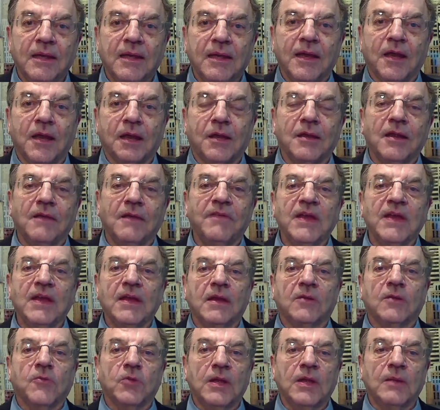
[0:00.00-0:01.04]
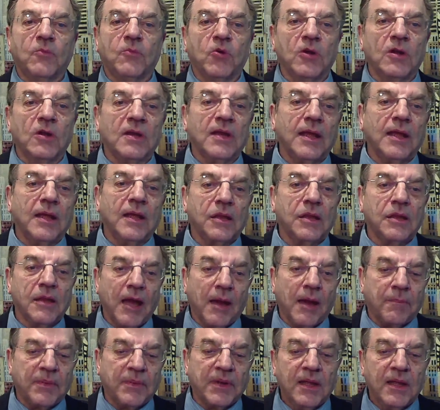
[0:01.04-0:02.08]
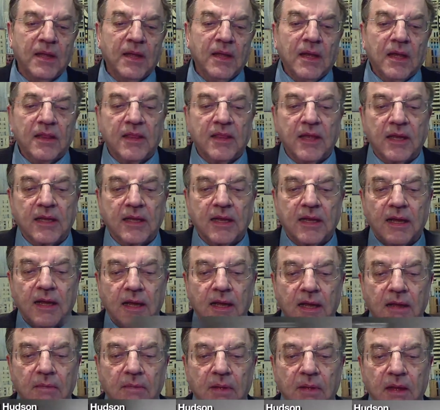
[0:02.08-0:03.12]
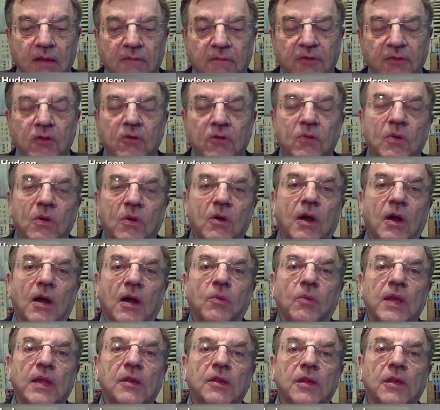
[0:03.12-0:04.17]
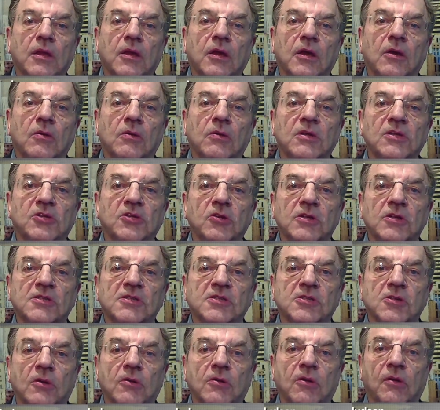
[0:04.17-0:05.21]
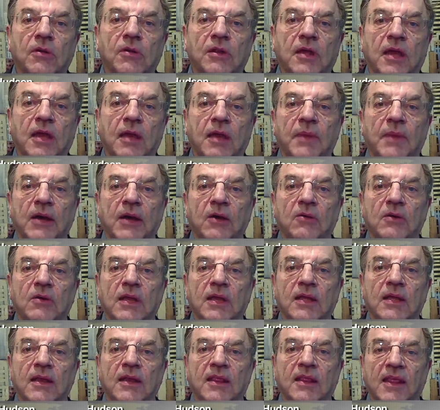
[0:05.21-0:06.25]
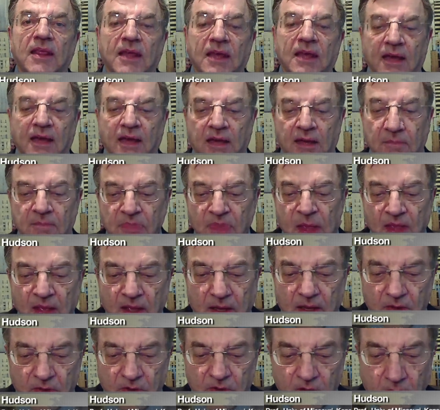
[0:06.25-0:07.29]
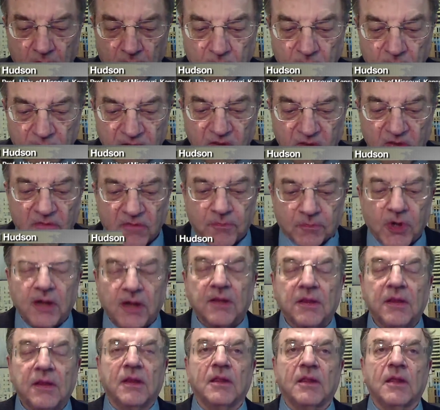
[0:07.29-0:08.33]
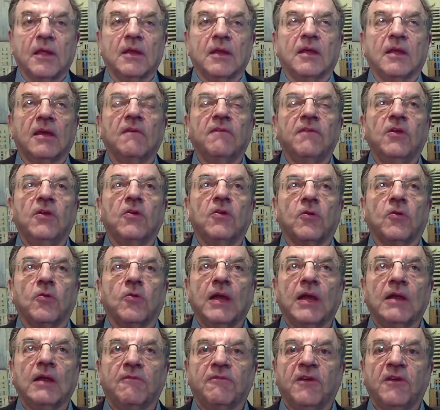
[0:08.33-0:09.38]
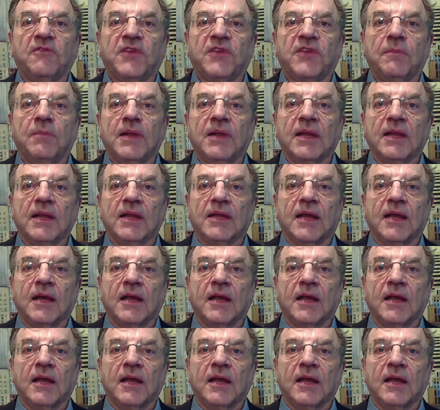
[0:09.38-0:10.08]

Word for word: It's living in a dream world, except that uh, a few uh, weeks ago, George Soros came out in the uh, New York Review of Books and said, Give Ukraine $50 billion